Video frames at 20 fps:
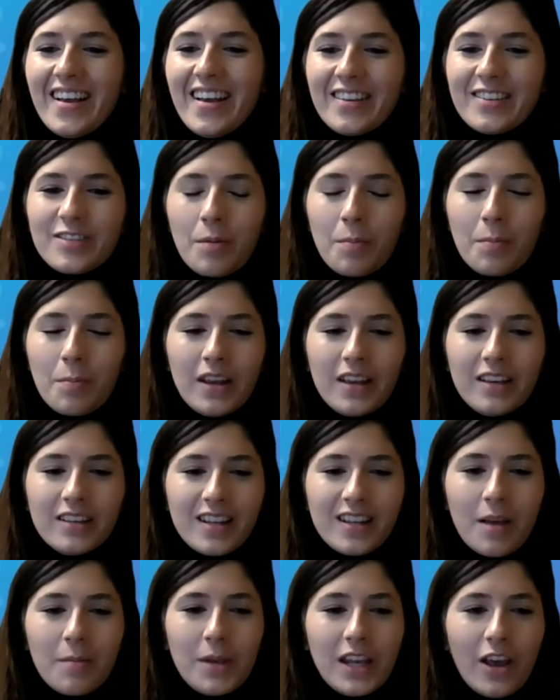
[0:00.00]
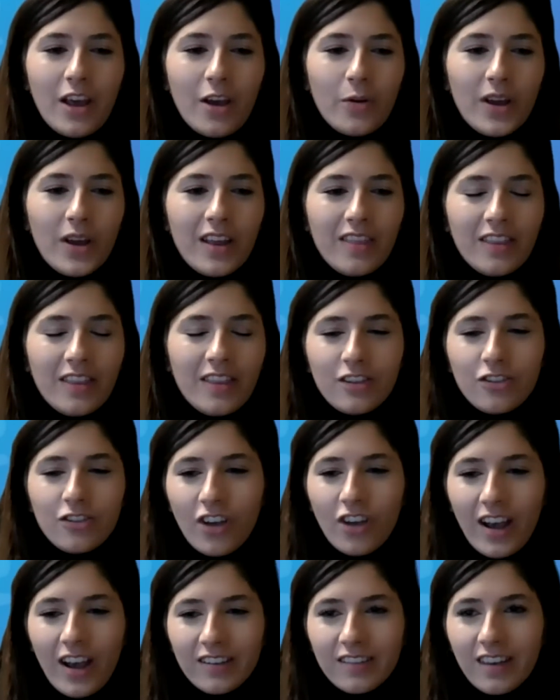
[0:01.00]
So please let me know in the
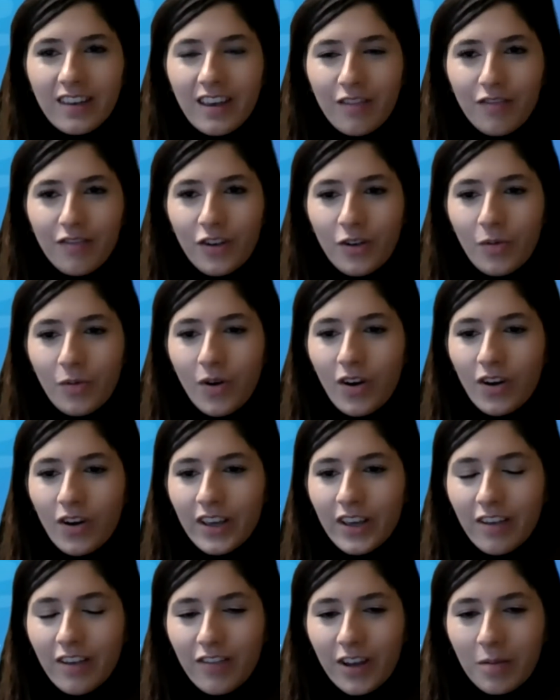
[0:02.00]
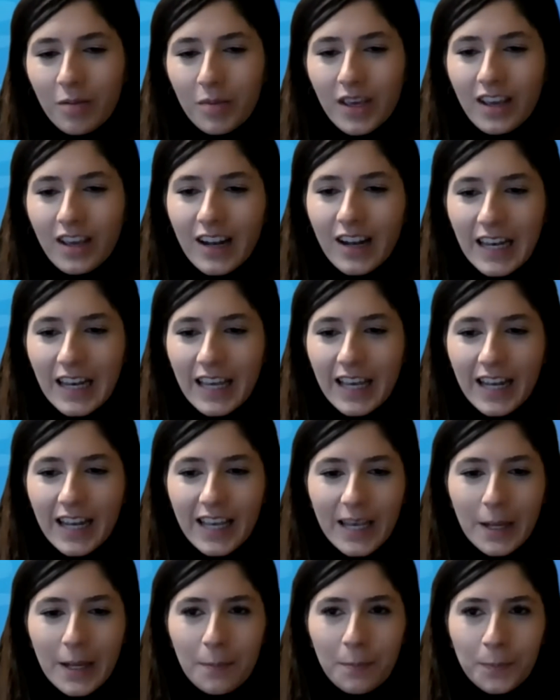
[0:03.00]
chat if you are hearing me
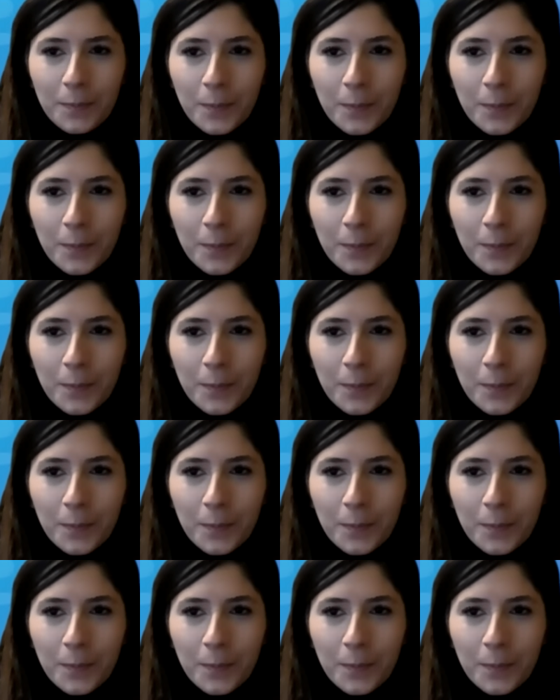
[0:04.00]
clearly.